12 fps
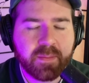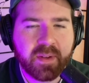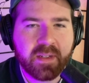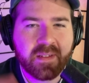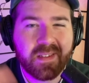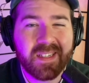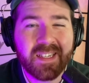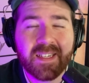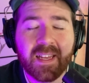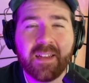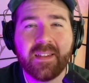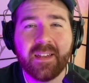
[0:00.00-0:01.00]
but it's
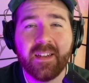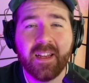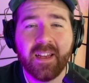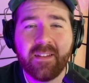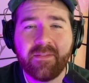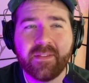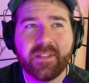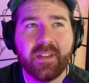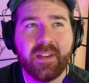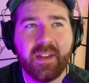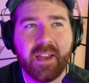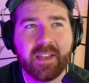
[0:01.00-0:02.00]
detailed enough so
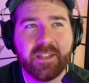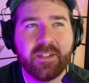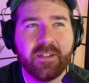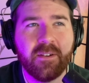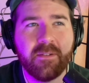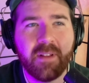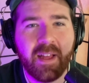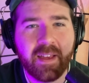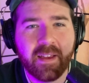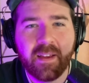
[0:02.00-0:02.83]
that I can show like,